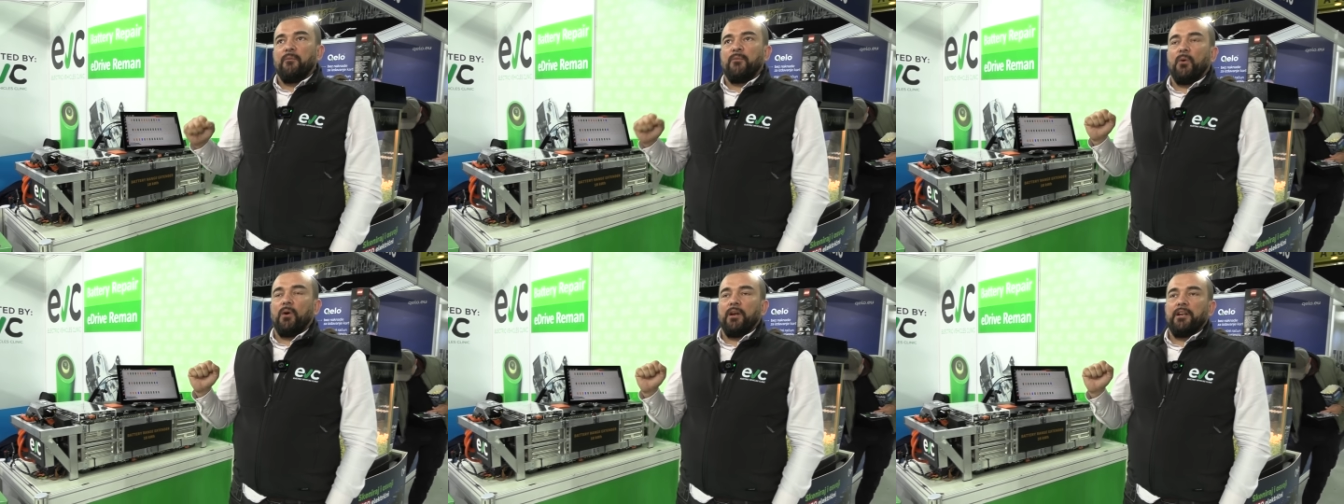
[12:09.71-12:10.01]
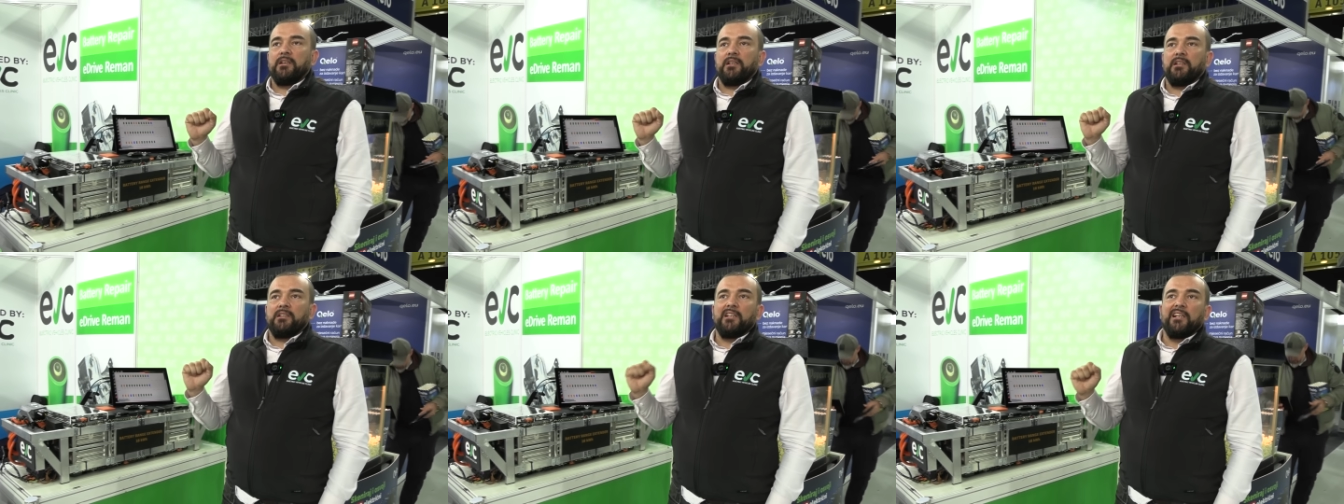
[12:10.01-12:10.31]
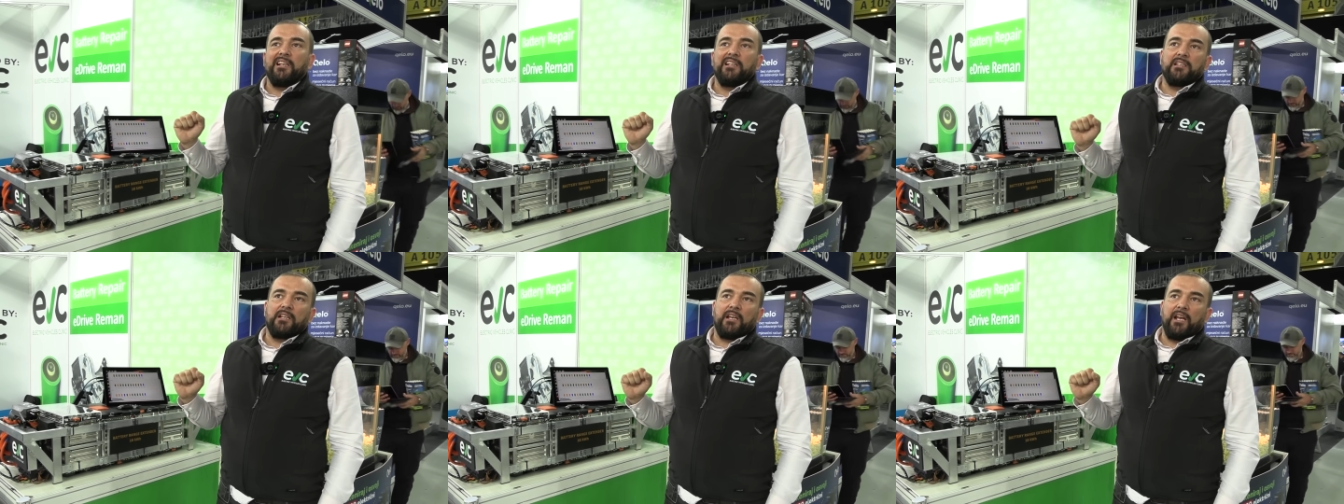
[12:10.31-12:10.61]
for in, in,
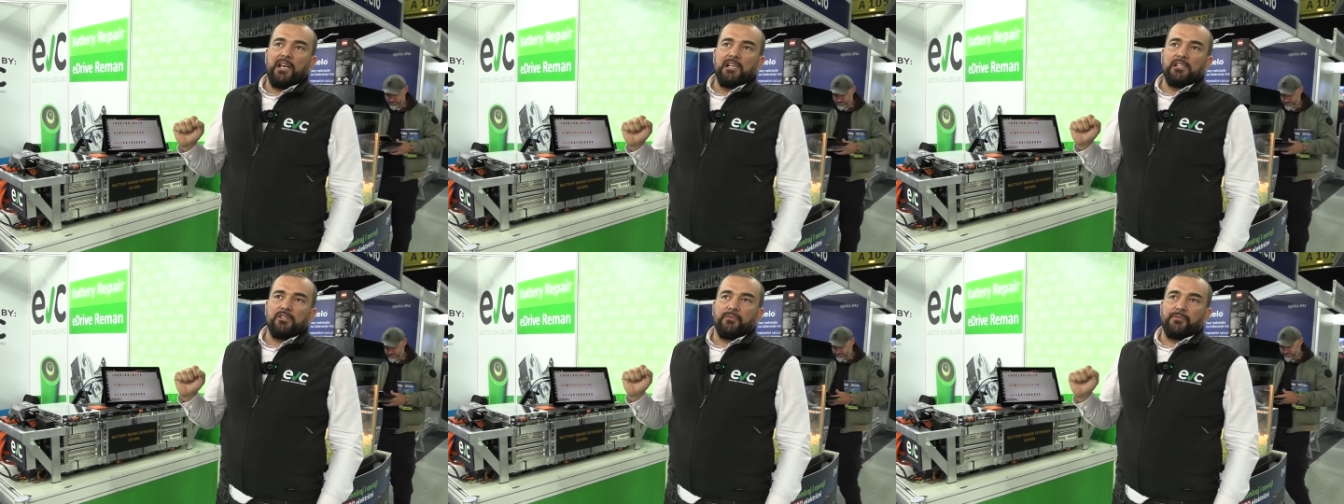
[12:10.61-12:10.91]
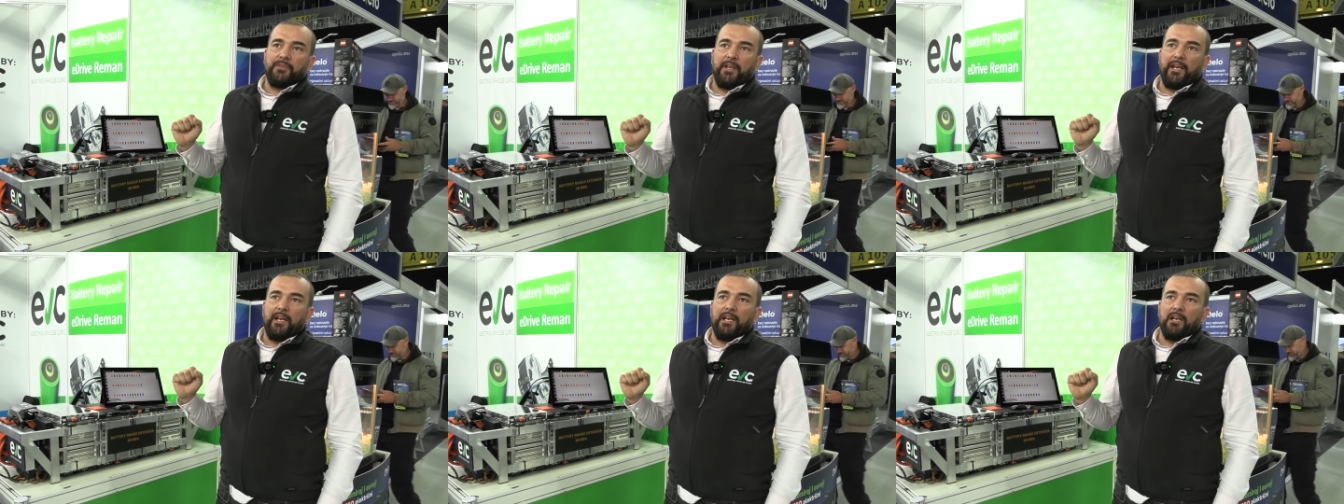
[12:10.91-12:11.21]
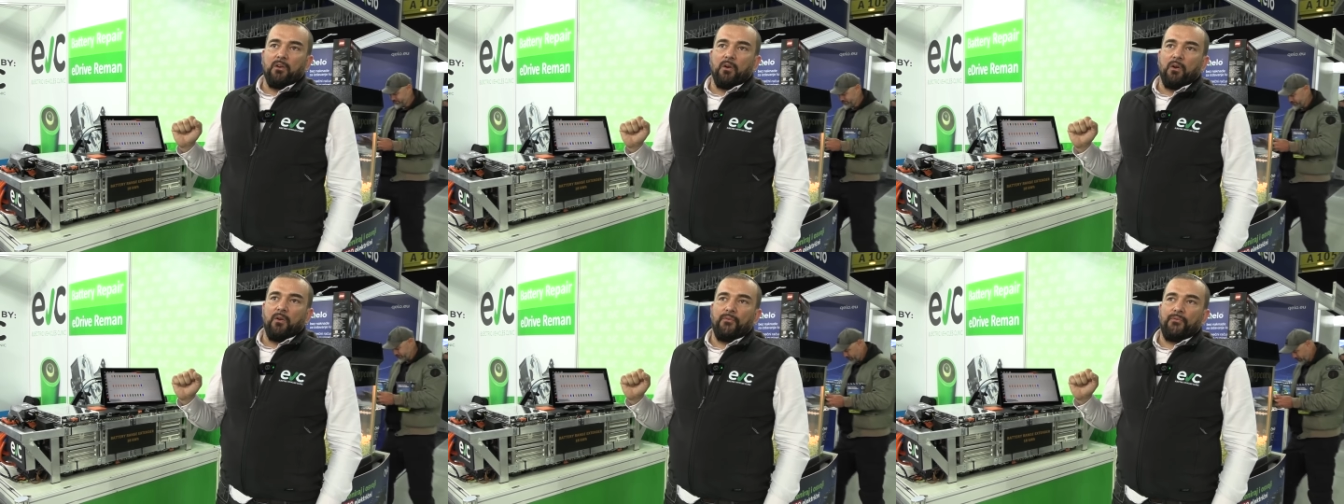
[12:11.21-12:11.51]
the, in the case of the
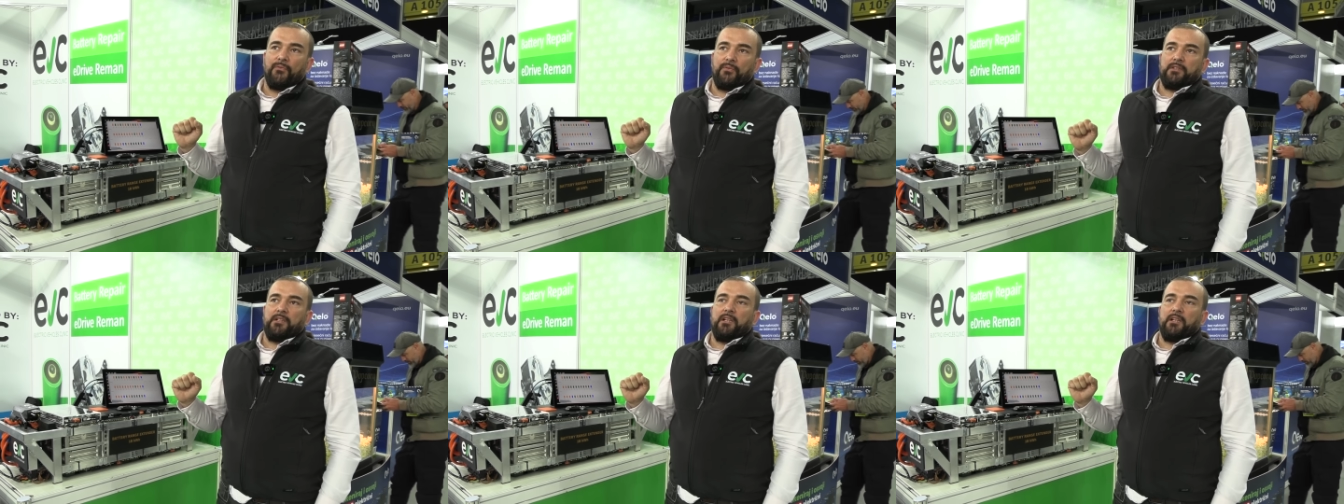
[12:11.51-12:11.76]
e-Golf,